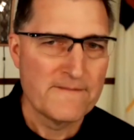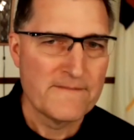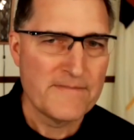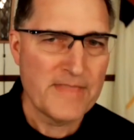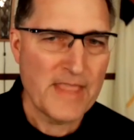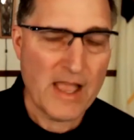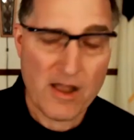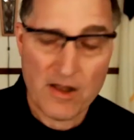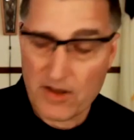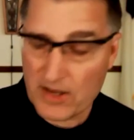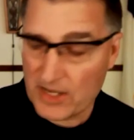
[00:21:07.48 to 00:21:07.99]

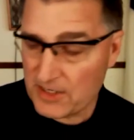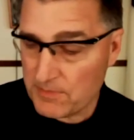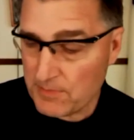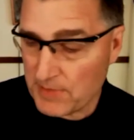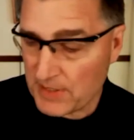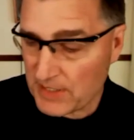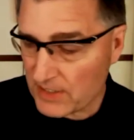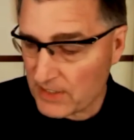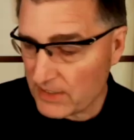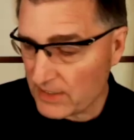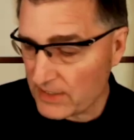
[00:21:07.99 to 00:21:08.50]
Now,
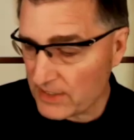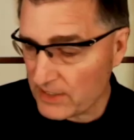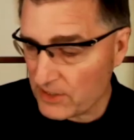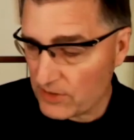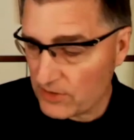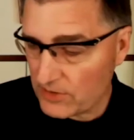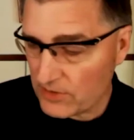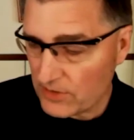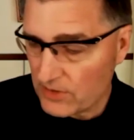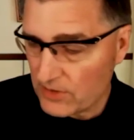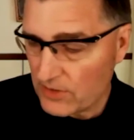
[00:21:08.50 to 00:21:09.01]
admittedly,
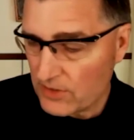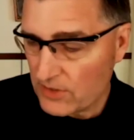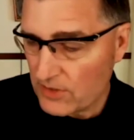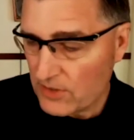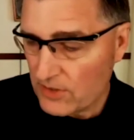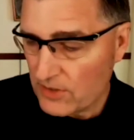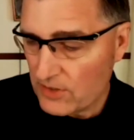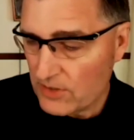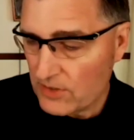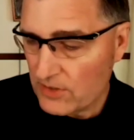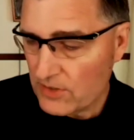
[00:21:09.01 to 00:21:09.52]
you
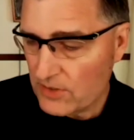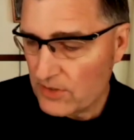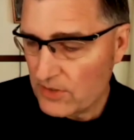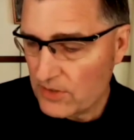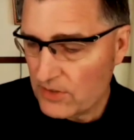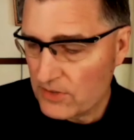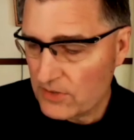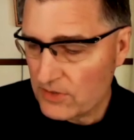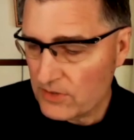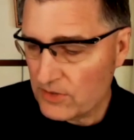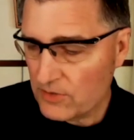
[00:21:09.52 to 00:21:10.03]

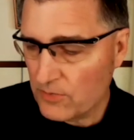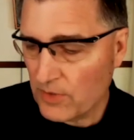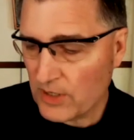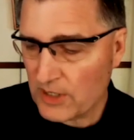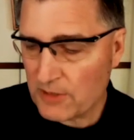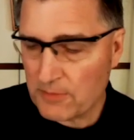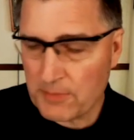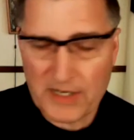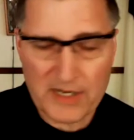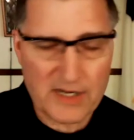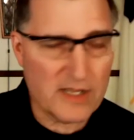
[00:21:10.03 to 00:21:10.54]
you want
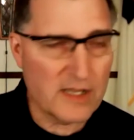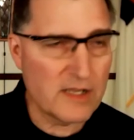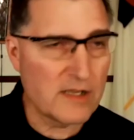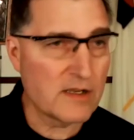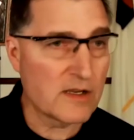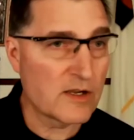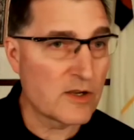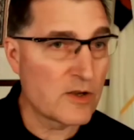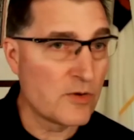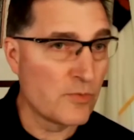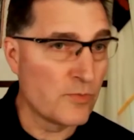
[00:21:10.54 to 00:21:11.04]
to be in a
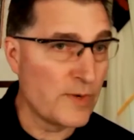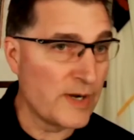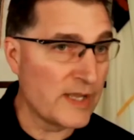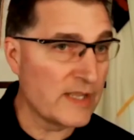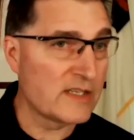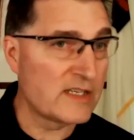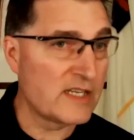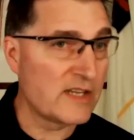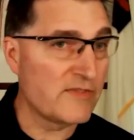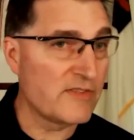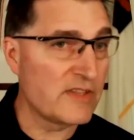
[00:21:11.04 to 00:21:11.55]

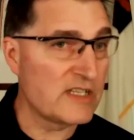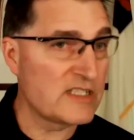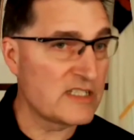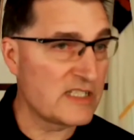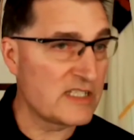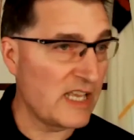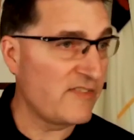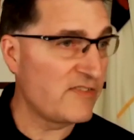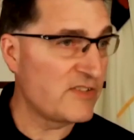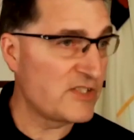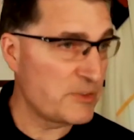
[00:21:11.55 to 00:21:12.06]
relatively
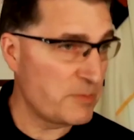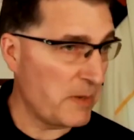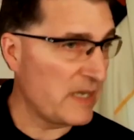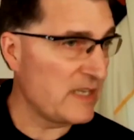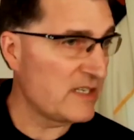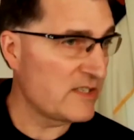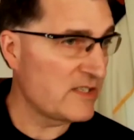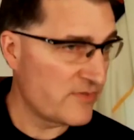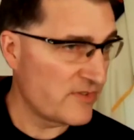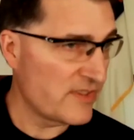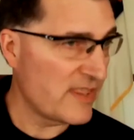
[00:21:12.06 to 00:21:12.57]
safe
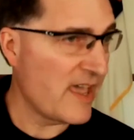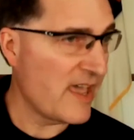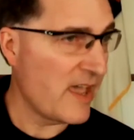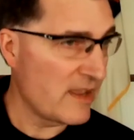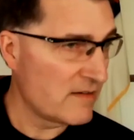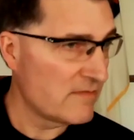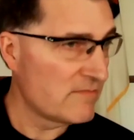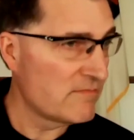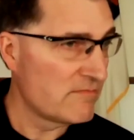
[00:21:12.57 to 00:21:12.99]
space for that